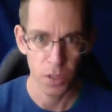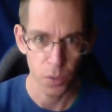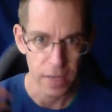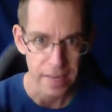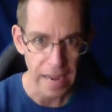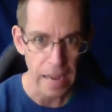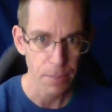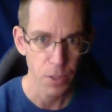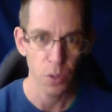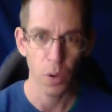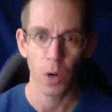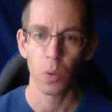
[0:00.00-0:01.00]
to adapt
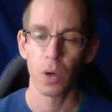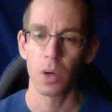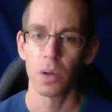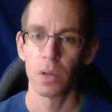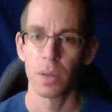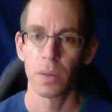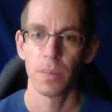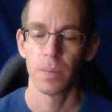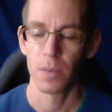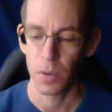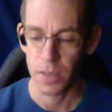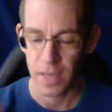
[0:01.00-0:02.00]
to our world,
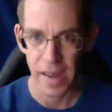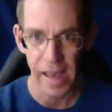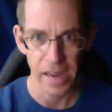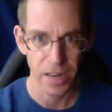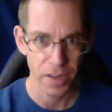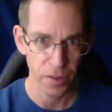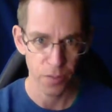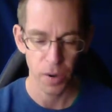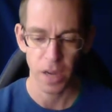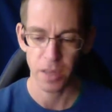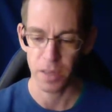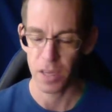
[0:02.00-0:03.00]
so it's an active
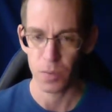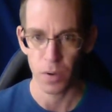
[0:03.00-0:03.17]
process.